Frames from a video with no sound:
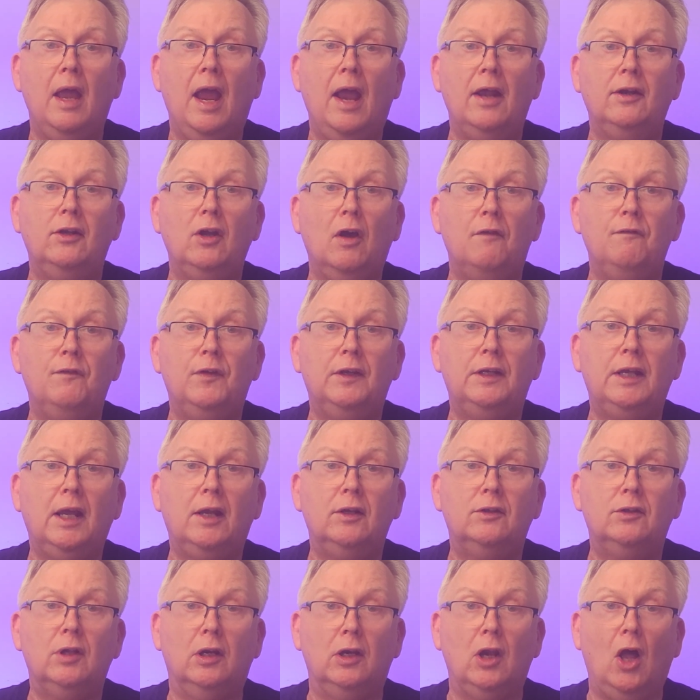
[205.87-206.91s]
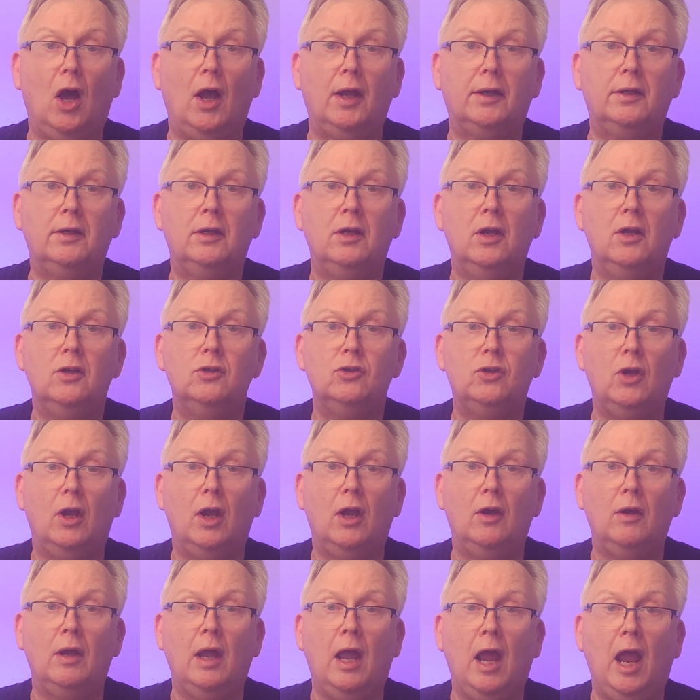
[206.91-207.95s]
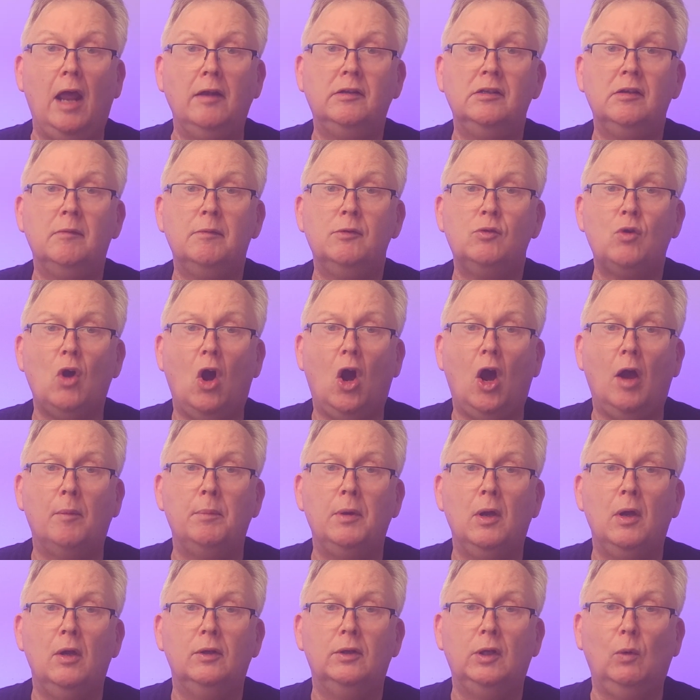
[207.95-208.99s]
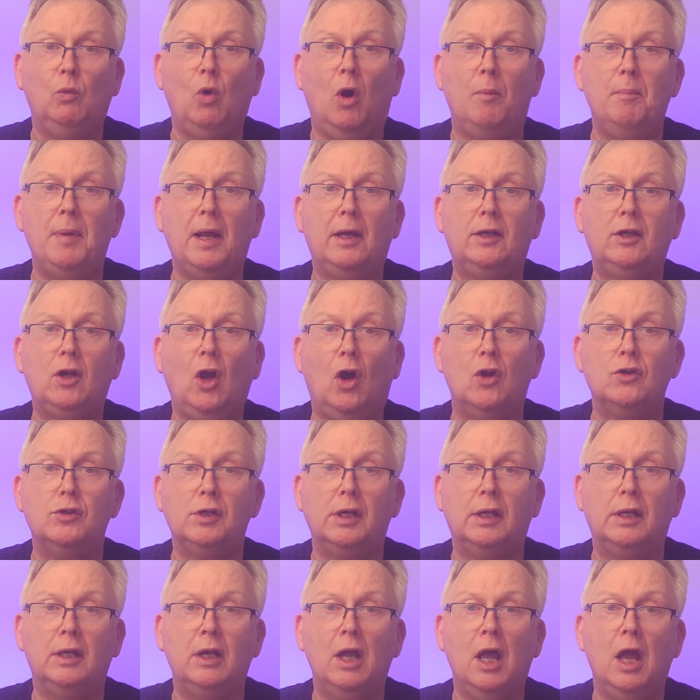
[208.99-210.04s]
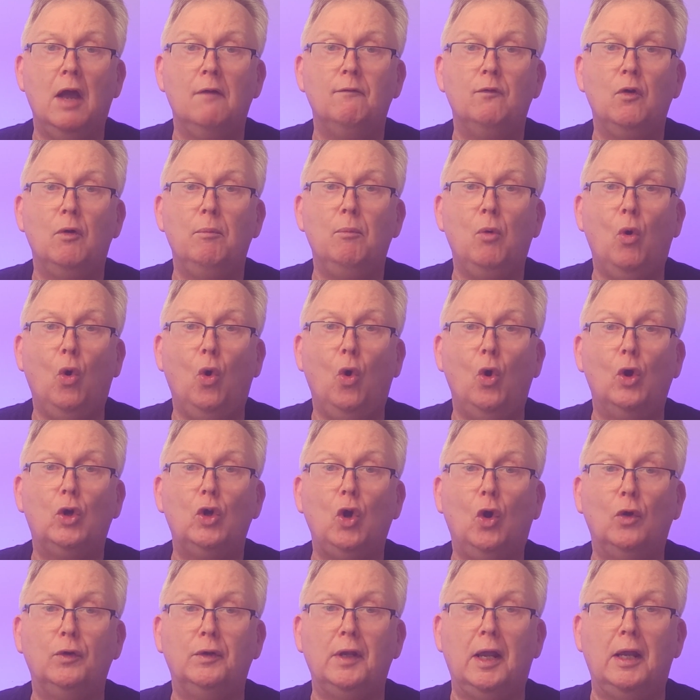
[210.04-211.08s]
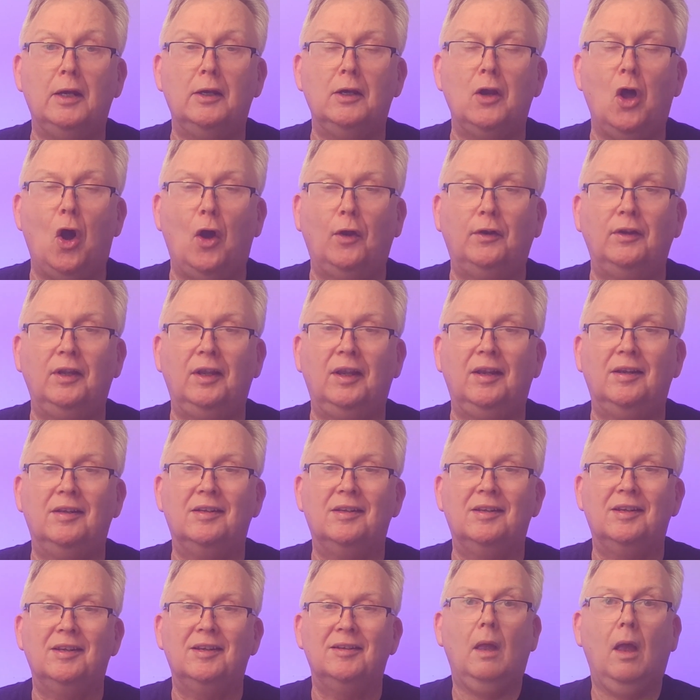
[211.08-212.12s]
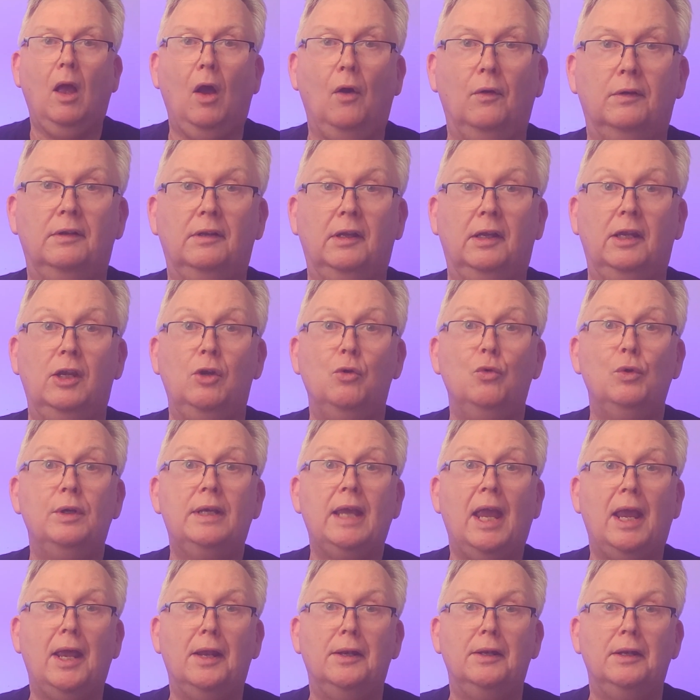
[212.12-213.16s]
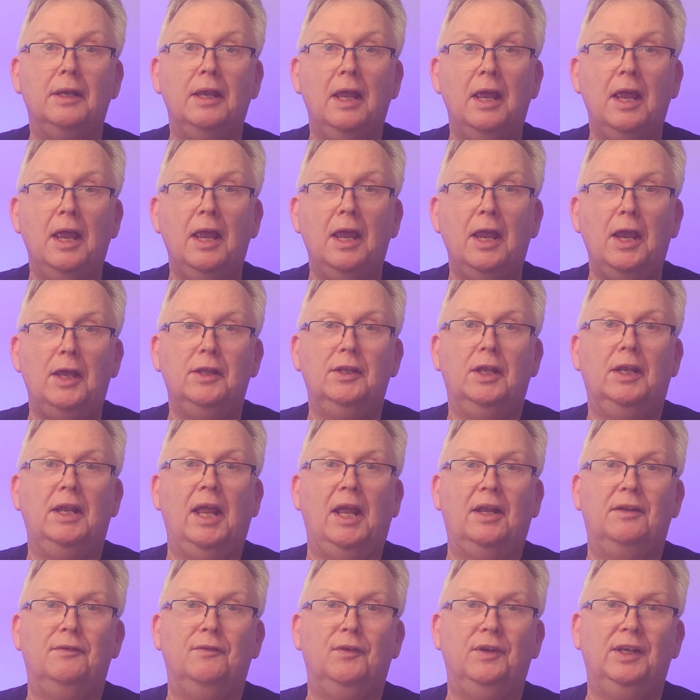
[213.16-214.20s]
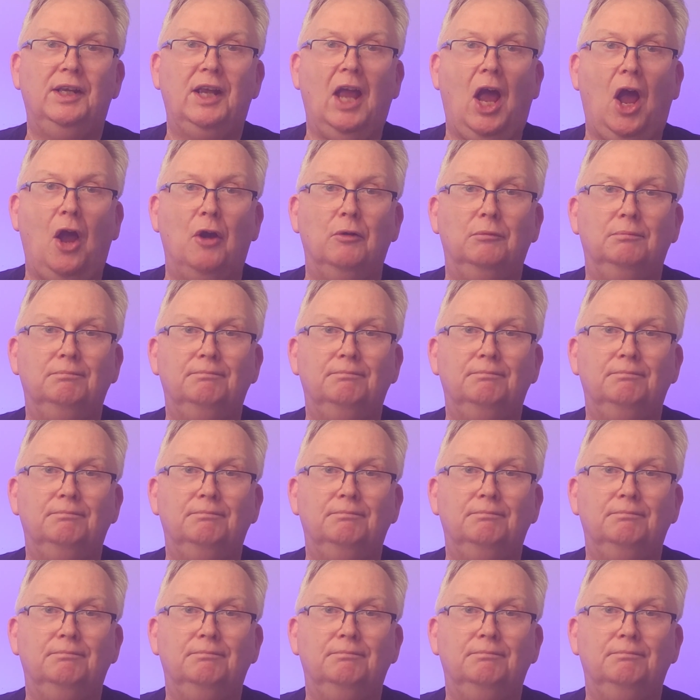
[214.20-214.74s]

And don't forget to like, share, and subscribe to Wombat Coaching for more content like this. I'll see you again in the next video.